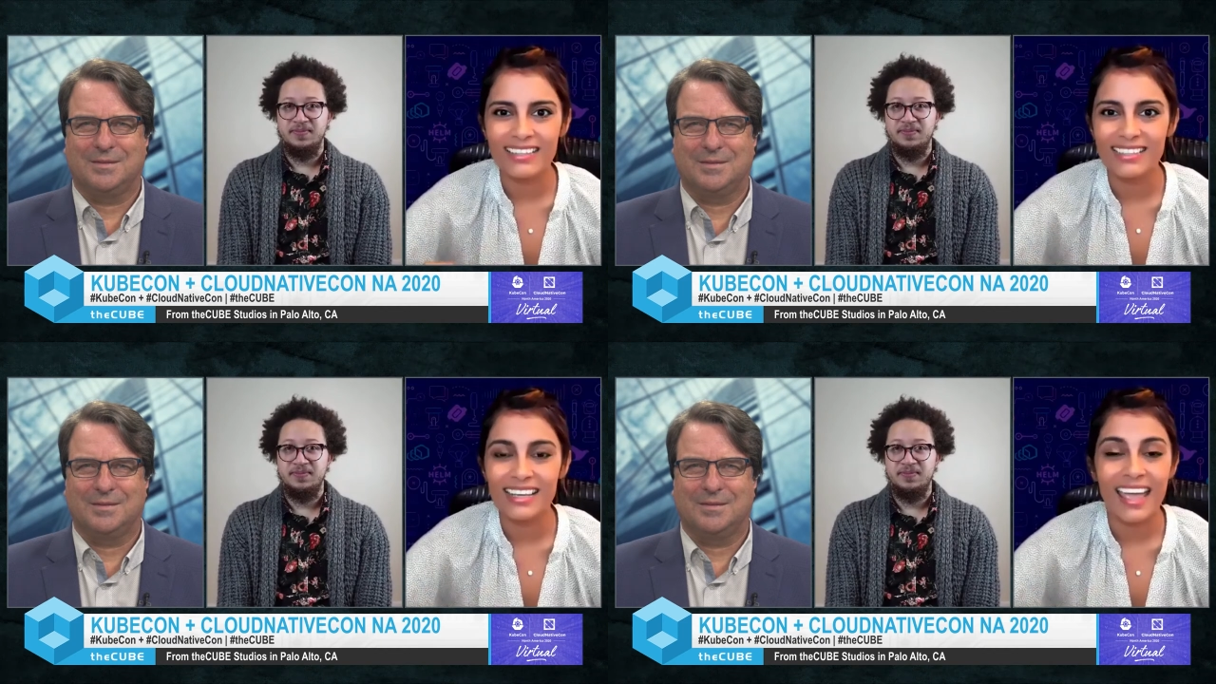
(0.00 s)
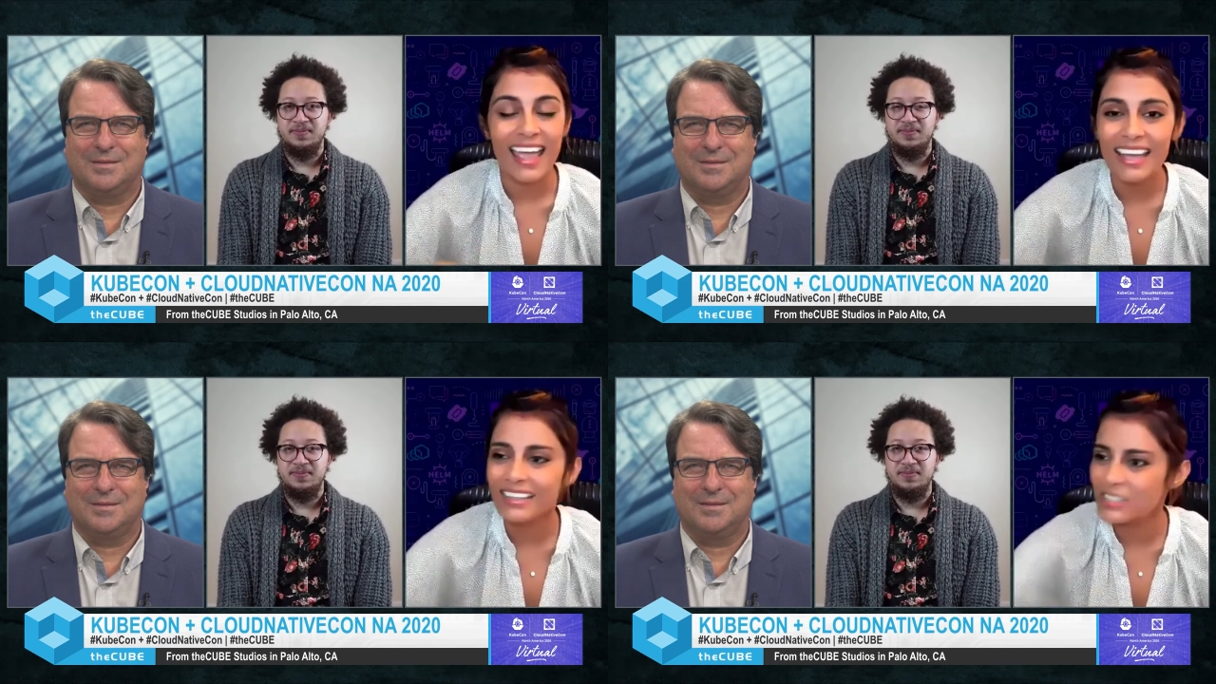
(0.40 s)
Speaker 1: it's like,
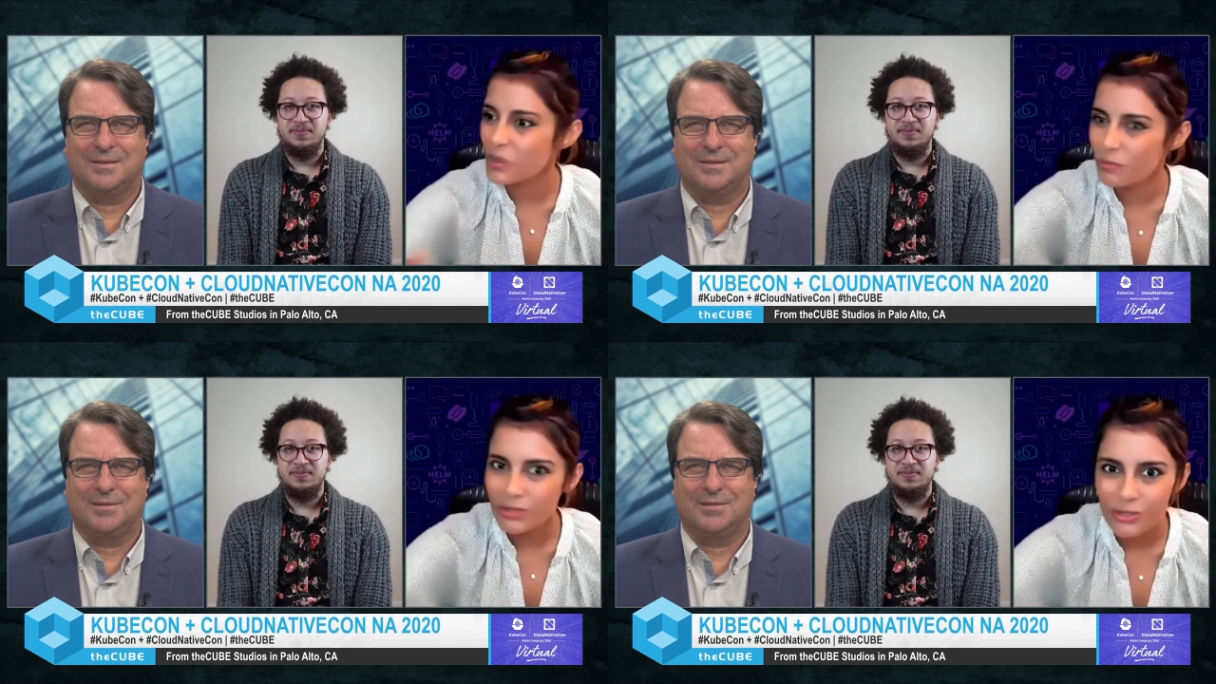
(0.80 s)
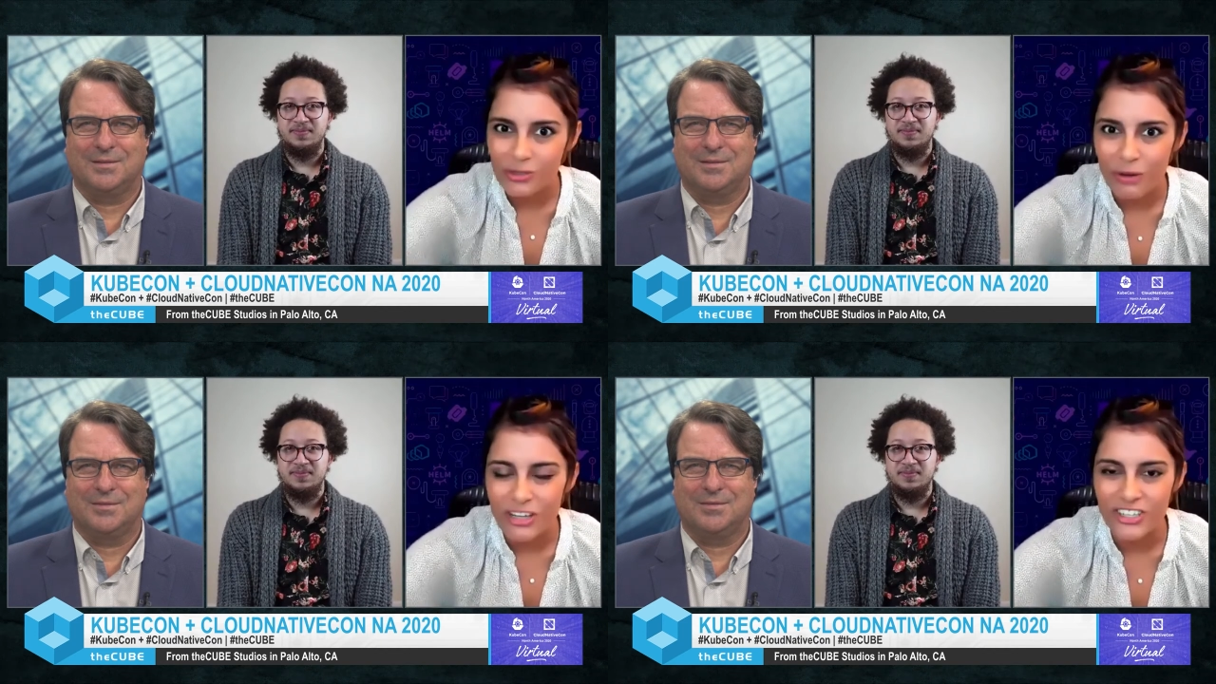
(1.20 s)
hey, this open source
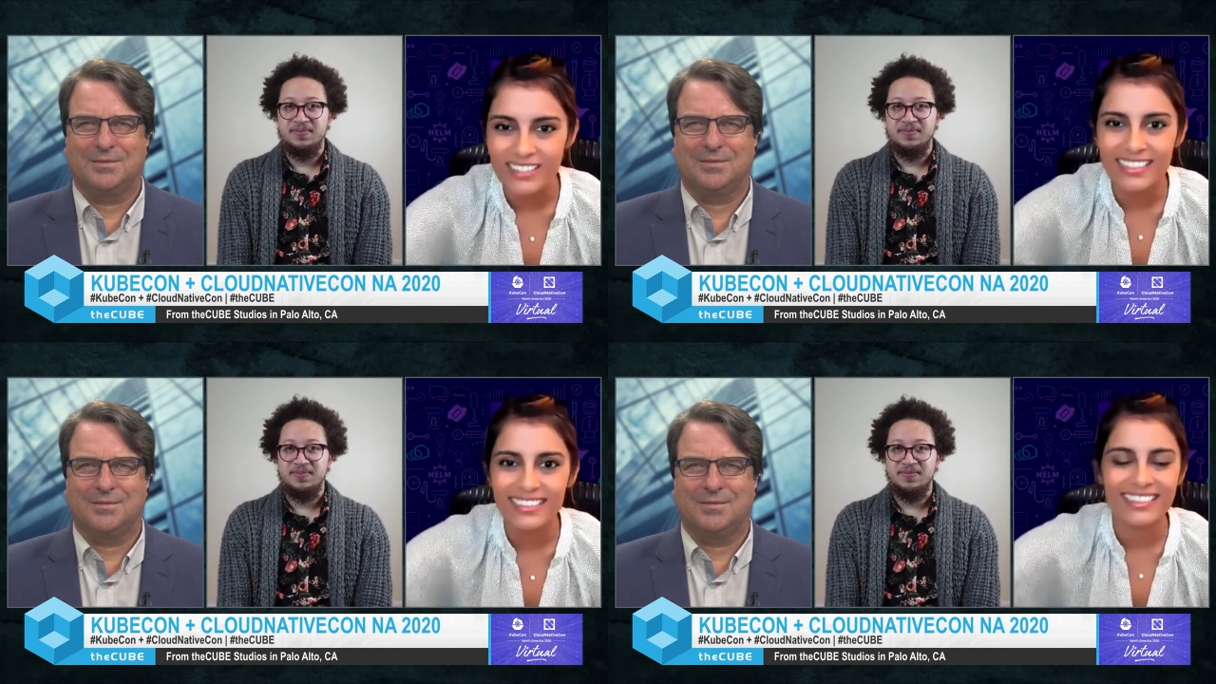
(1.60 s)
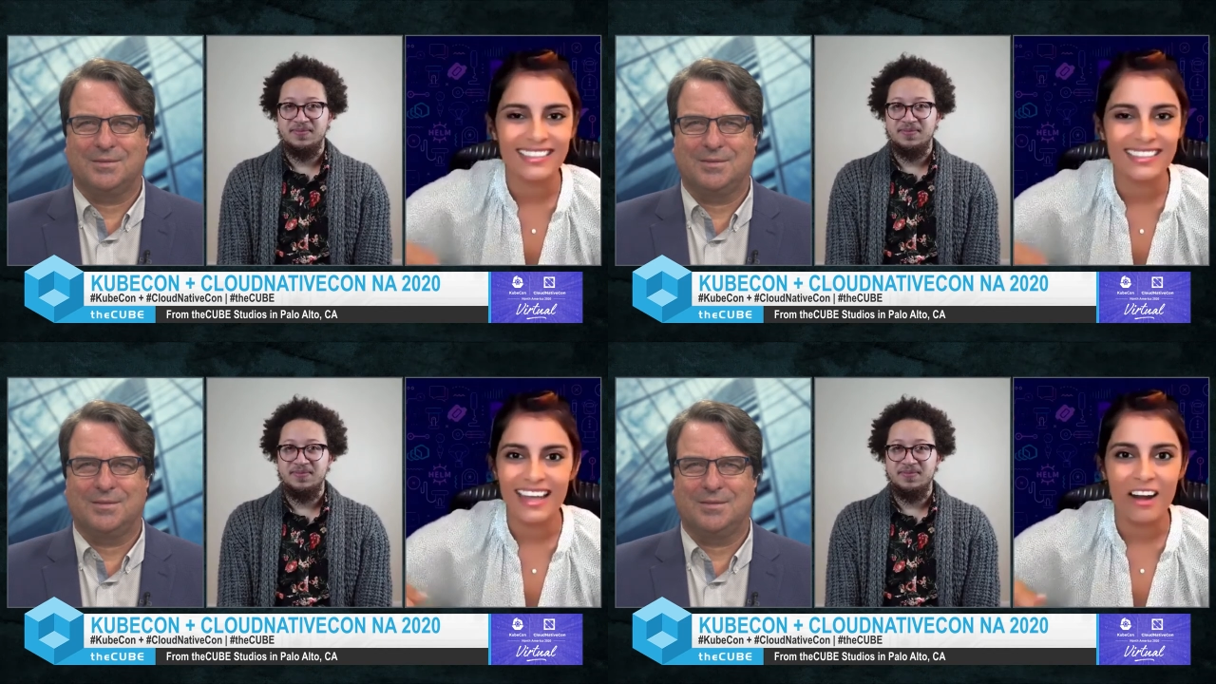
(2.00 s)
project did this,
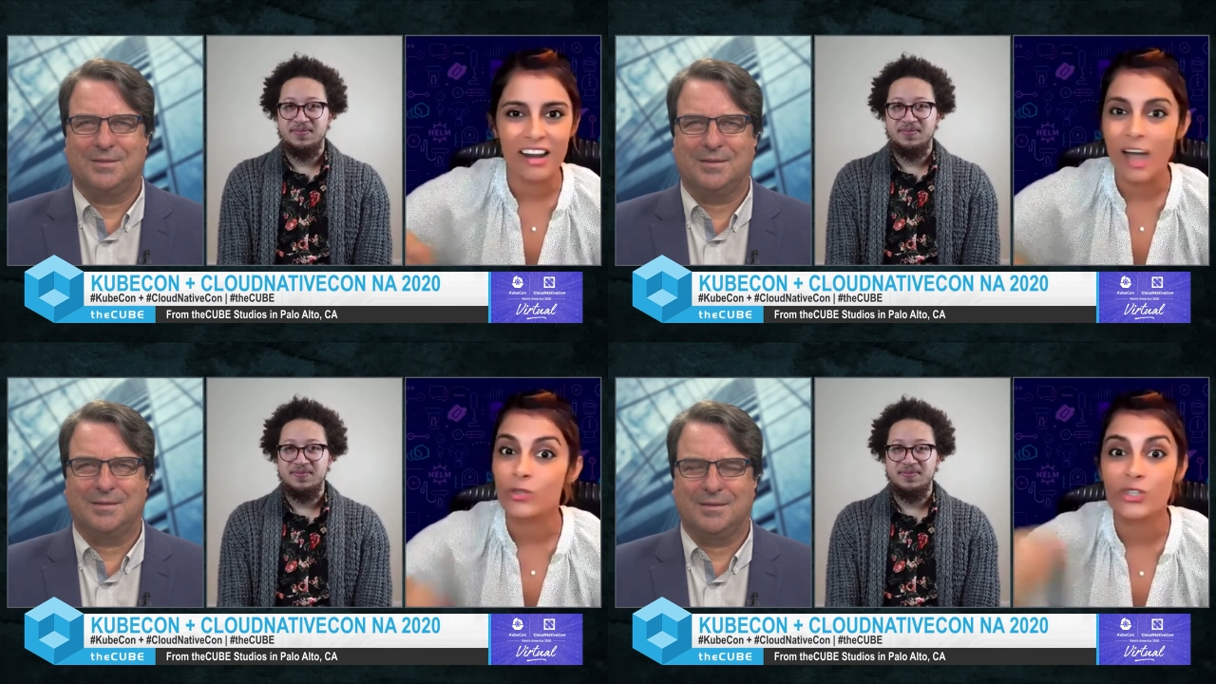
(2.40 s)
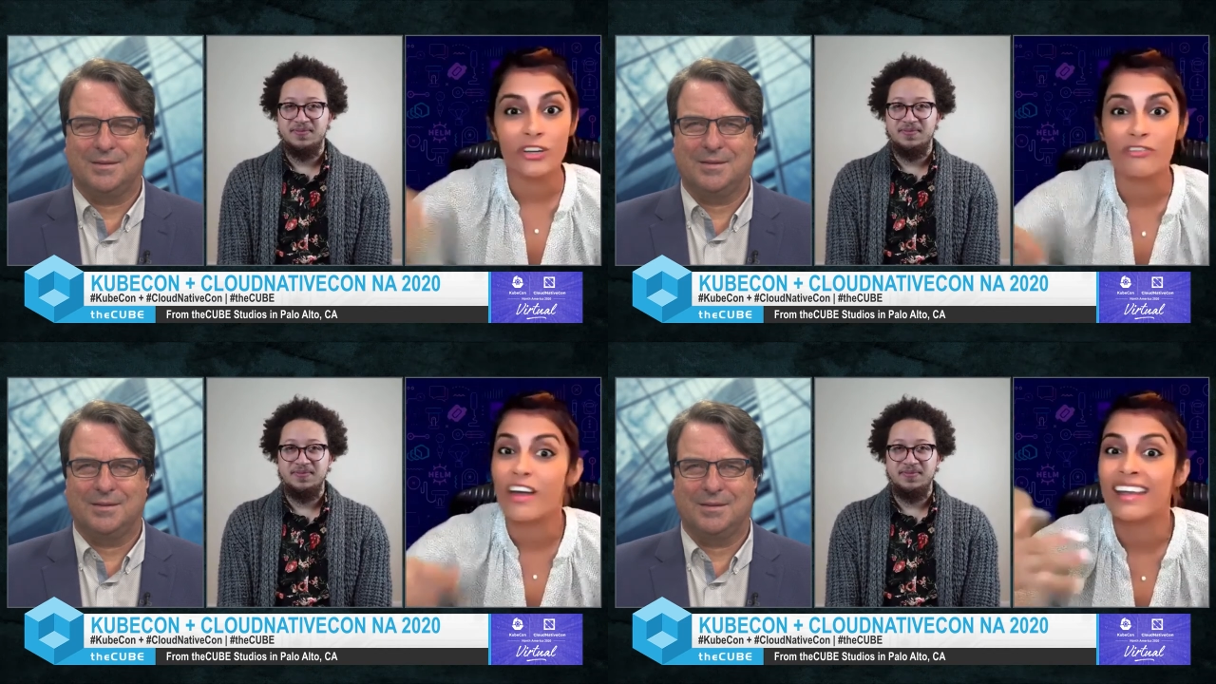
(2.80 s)
they are now
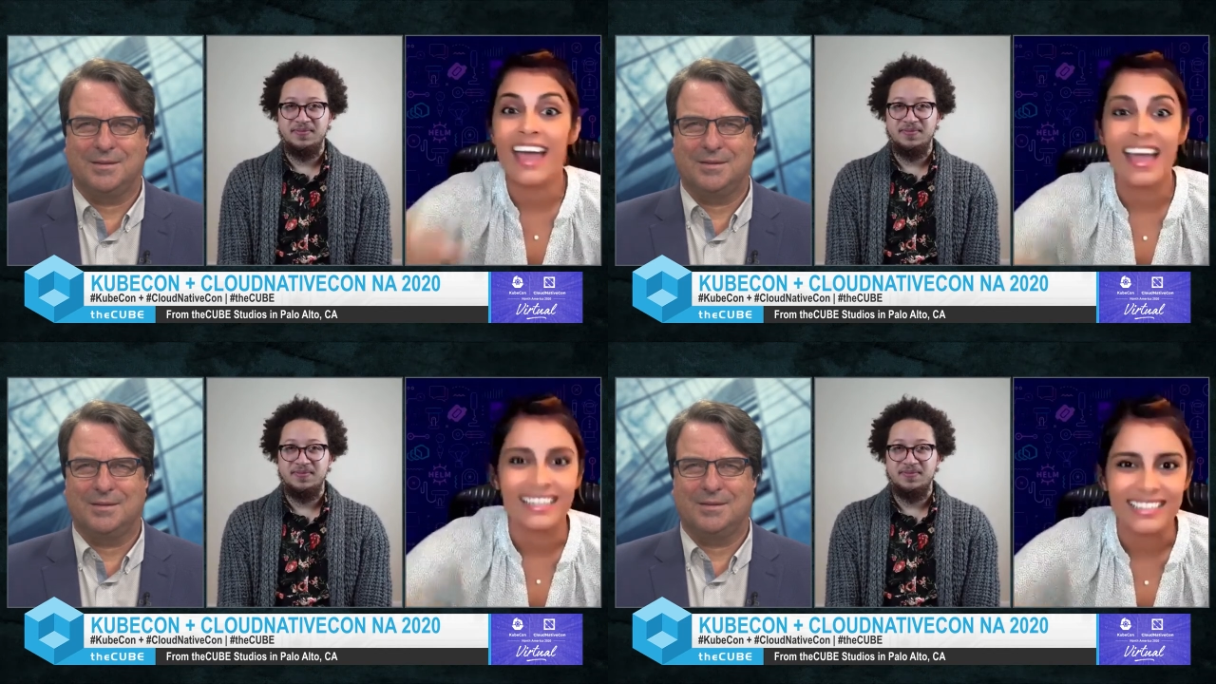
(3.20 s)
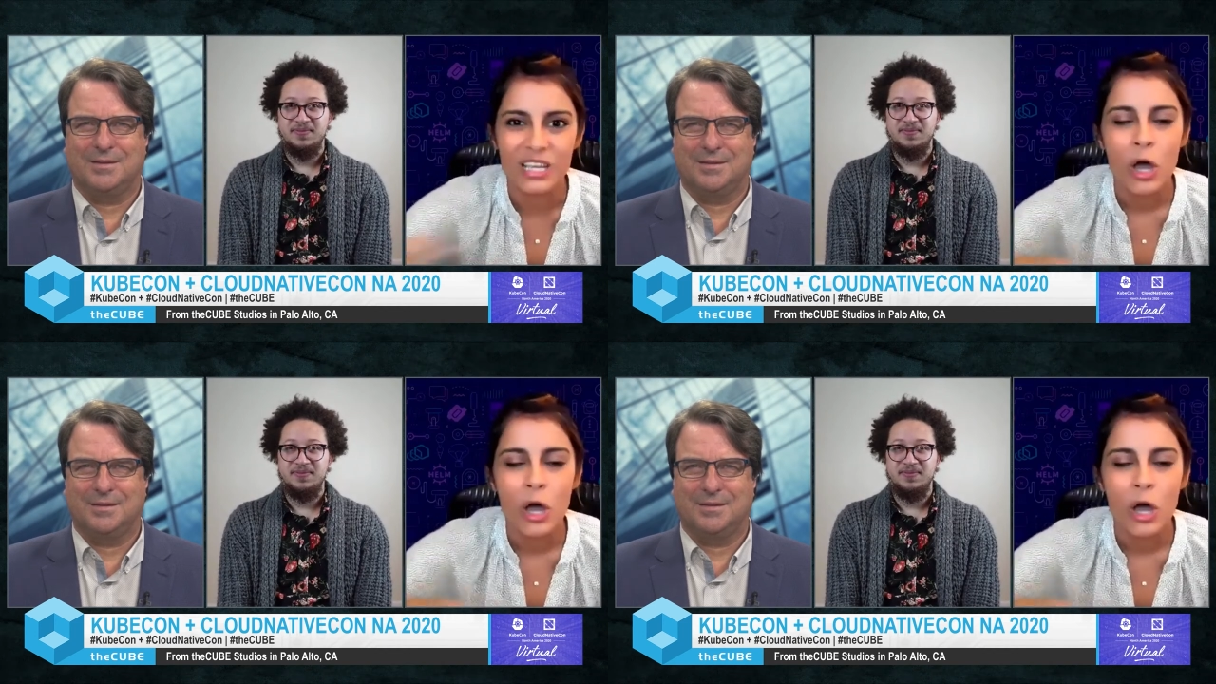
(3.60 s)
certified X,